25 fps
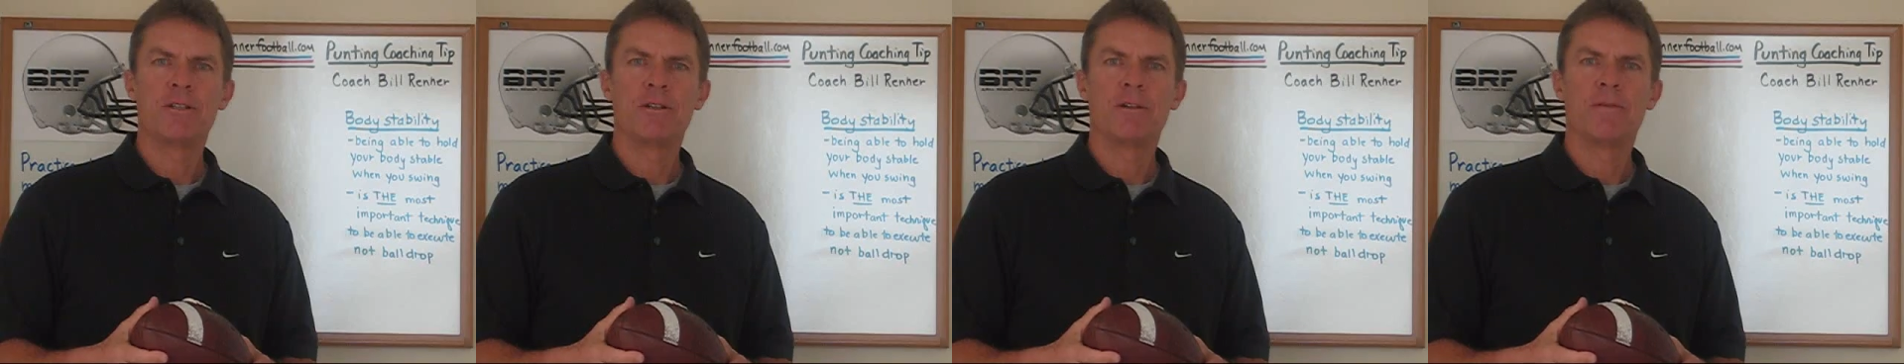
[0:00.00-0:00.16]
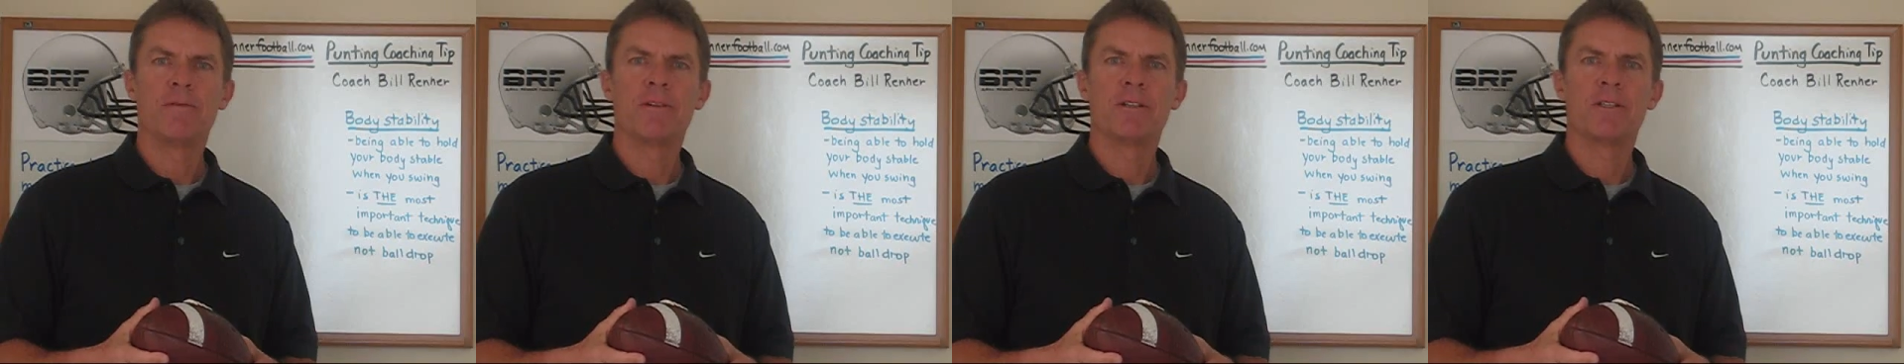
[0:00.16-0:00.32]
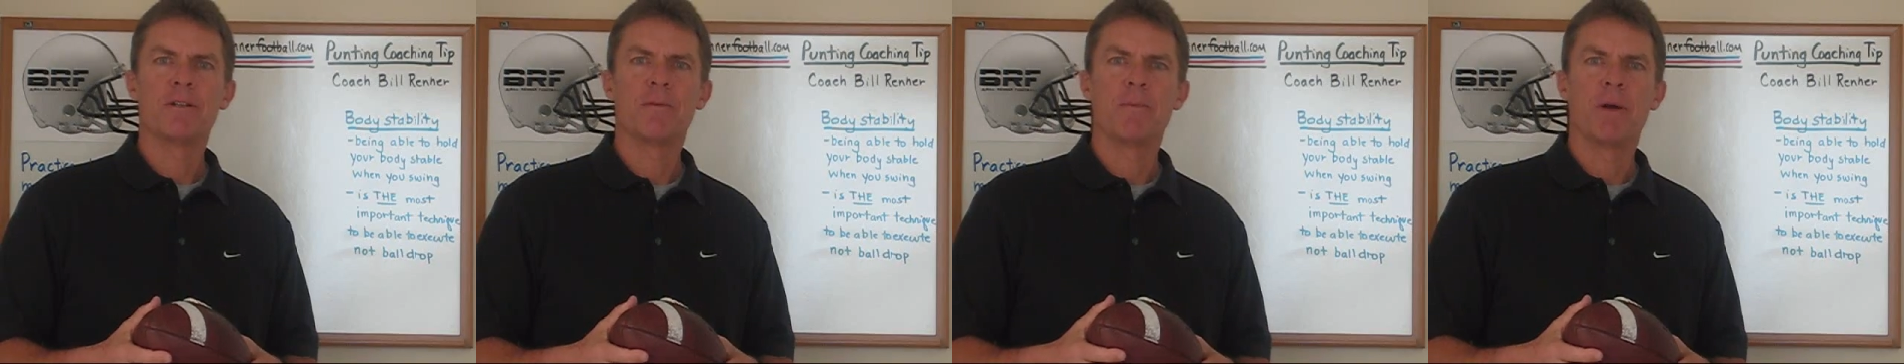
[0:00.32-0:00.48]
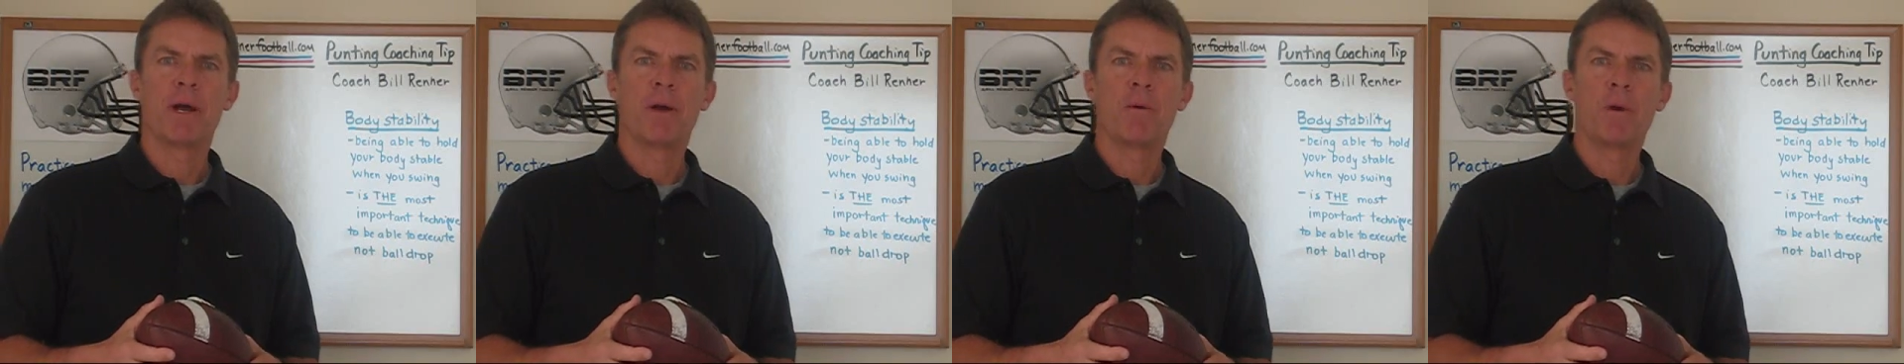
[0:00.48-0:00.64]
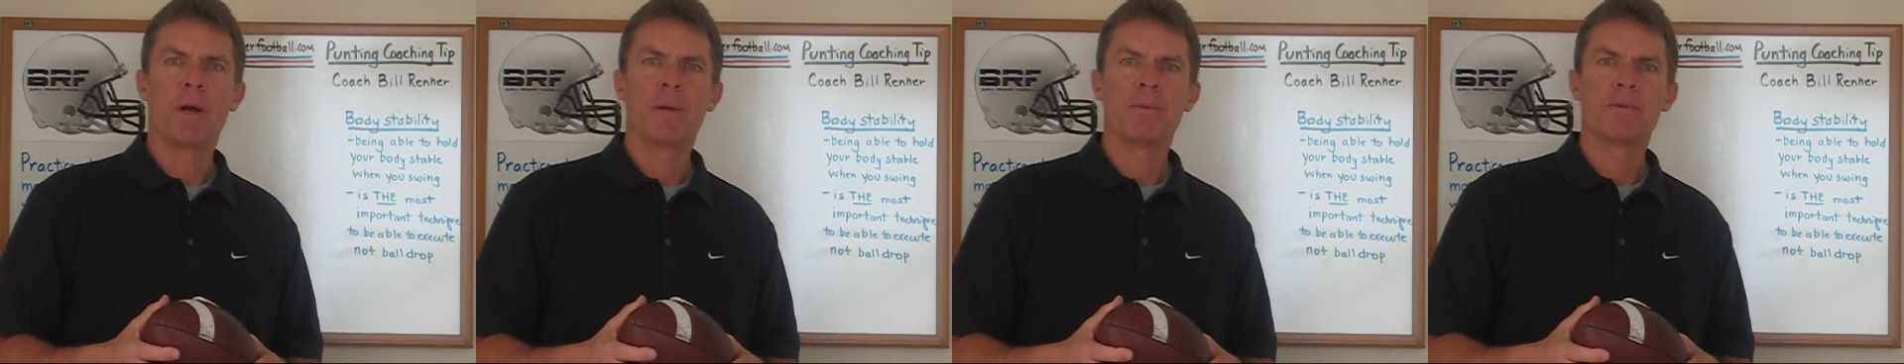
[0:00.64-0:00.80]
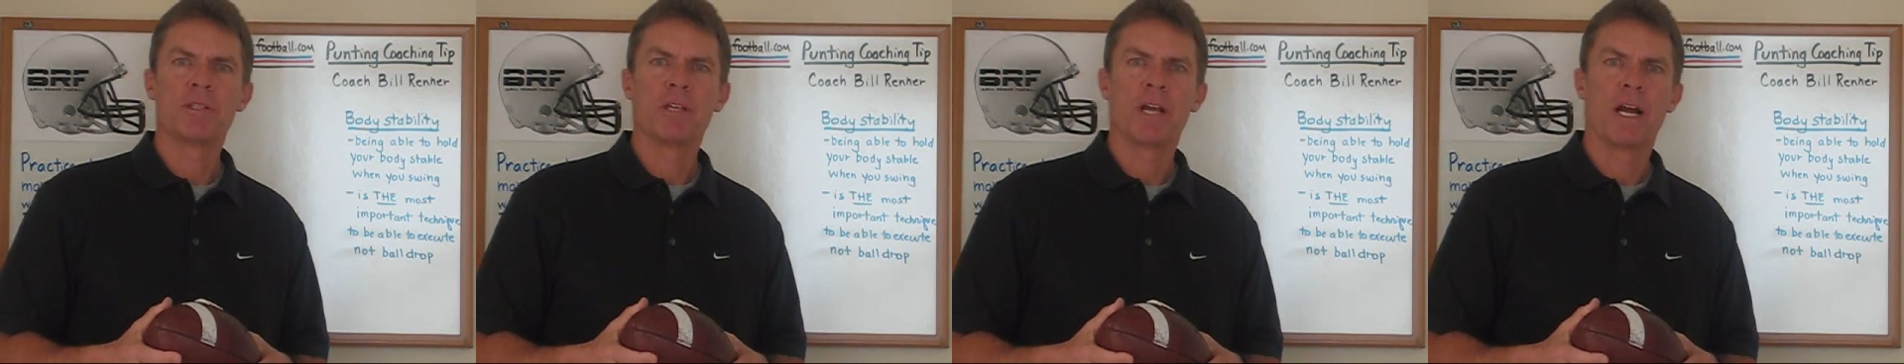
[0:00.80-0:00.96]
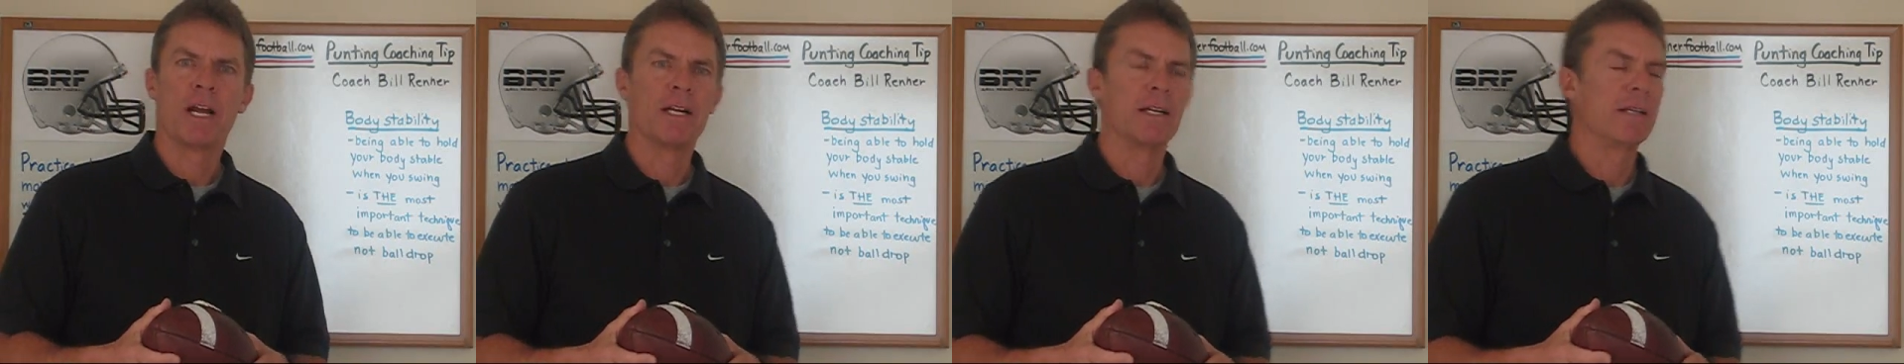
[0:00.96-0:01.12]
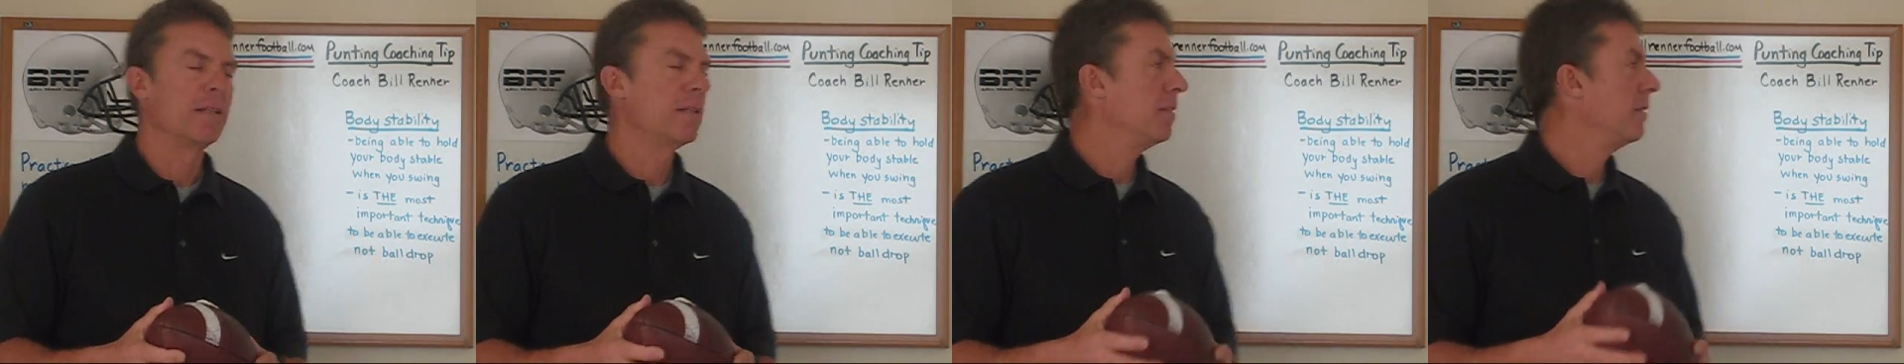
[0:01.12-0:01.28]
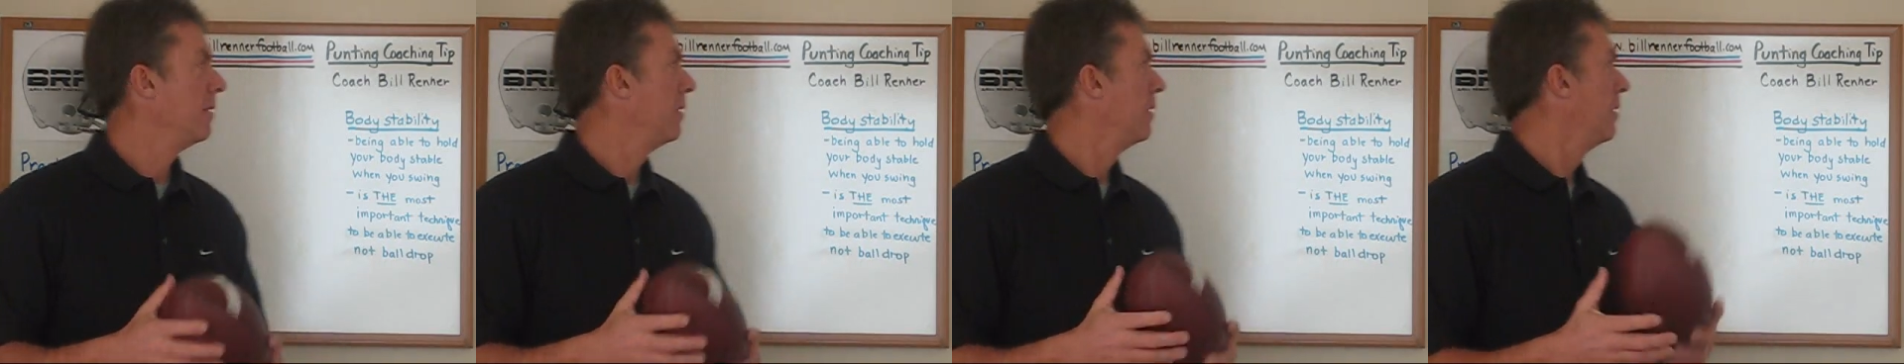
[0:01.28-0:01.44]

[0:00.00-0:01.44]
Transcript: you to visit my website,